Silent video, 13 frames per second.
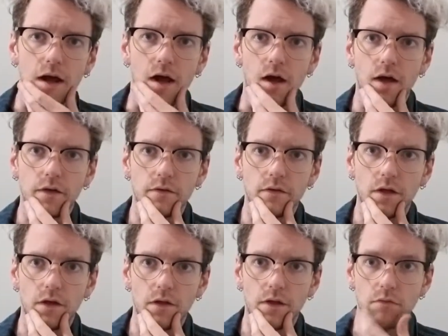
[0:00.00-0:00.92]
And
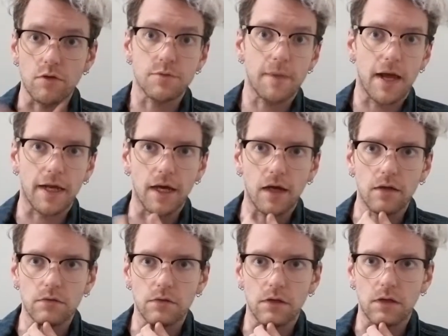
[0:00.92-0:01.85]
they reached back
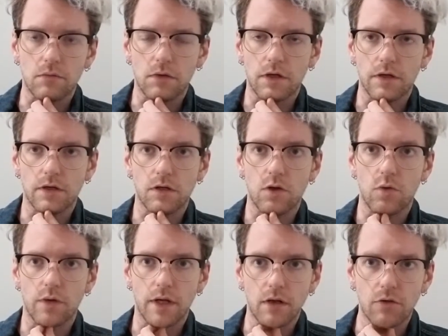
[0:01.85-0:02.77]
out and they wanted to
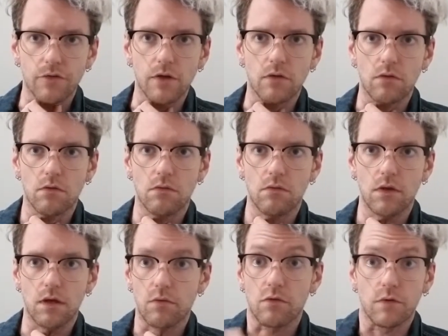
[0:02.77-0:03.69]
do an interview.
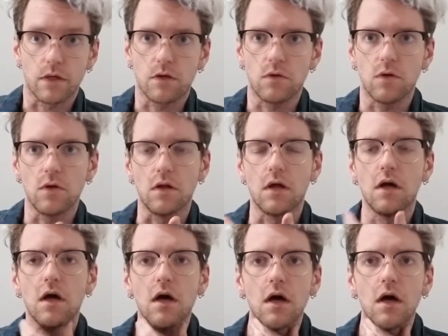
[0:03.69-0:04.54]
It was really cool.